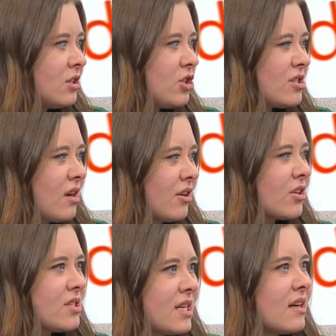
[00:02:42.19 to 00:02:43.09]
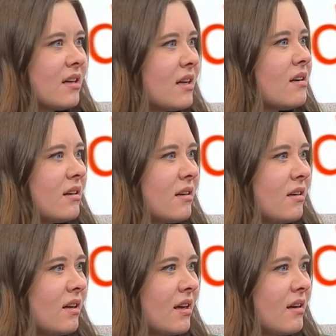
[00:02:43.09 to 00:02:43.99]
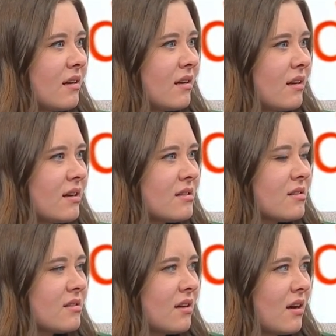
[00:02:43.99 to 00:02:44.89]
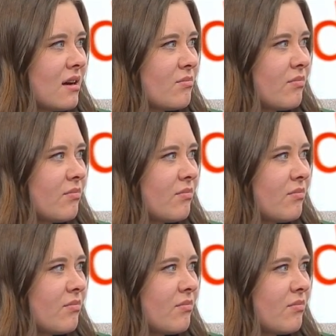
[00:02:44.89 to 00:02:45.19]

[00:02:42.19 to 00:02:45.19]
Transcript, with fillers: just understanding it is, um,